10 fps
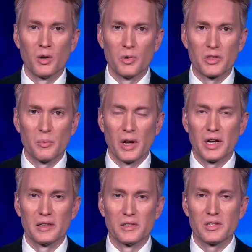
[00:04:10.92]
uh, with the
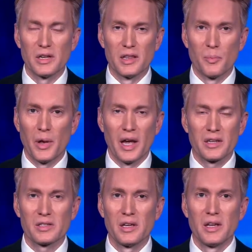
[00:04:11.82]
Bidens in the
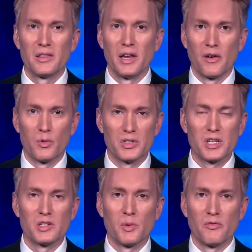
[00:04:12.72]
past, that everyone
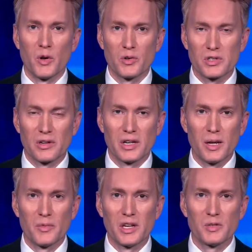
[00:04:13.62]
seems to be focused on
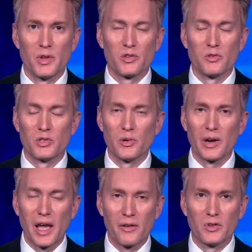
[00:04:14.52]
him, that he's been through two
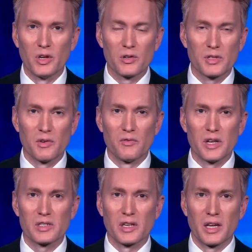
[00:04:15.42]
and a half years of
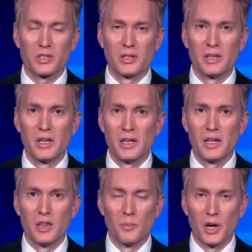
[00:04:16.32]
investigation
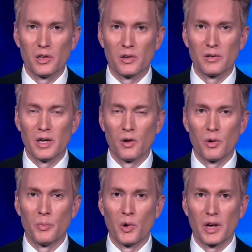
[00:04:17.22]
in the Mueller uh,
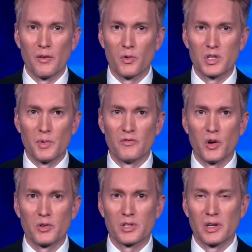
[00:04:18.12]
report. Everyone's been
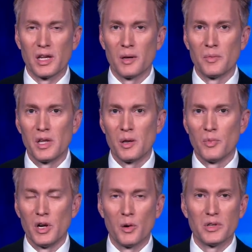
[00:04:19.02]
focused on him,
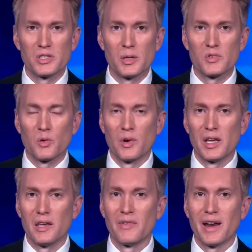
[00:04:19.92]
but no one seems to want
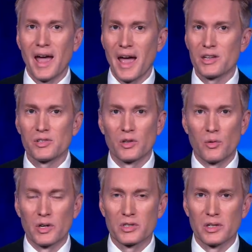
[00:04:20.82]
to even ask the
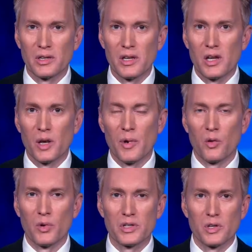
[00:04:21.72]
question
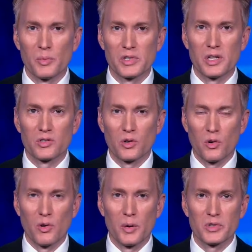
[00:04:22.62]
about was there potential
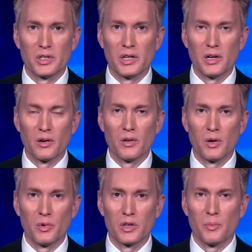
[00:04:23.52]
corruption here. Uh,
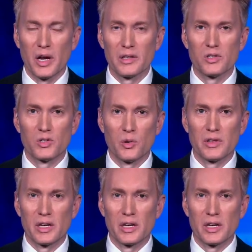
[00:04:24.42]
no, uh, he's asking the